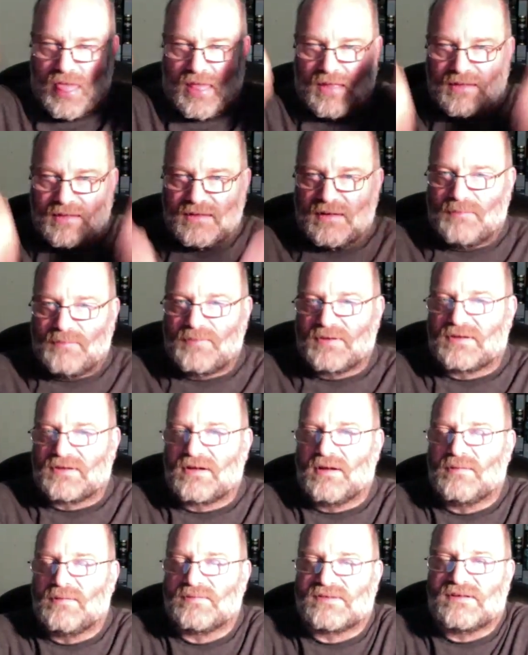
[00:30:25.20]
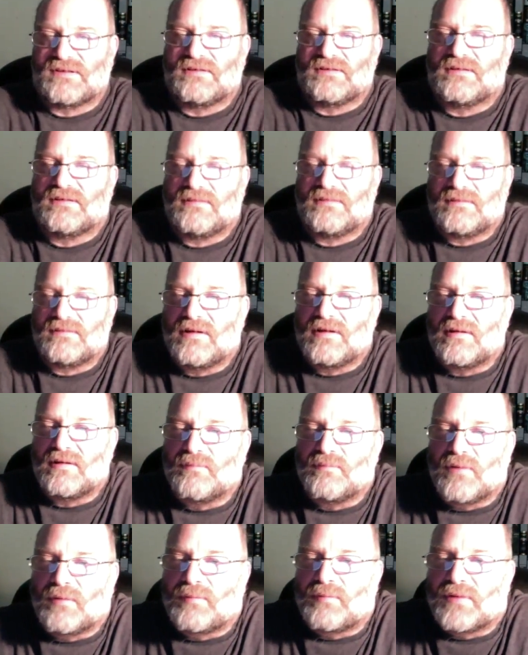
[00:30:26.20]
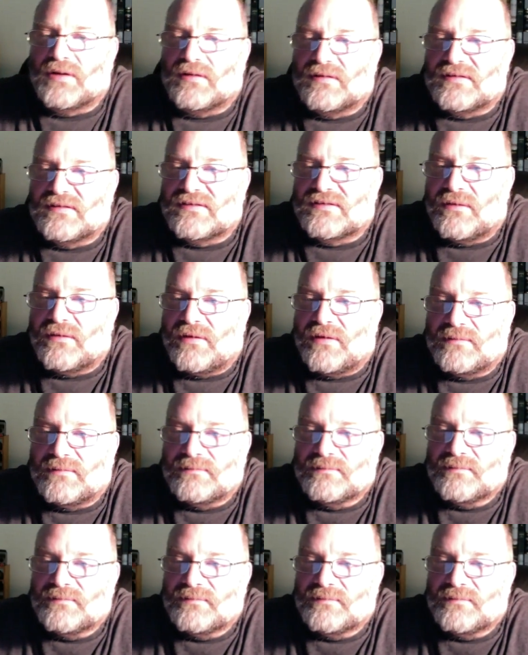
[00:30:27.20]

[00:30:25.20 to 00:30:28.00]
up it comes and burping and so on.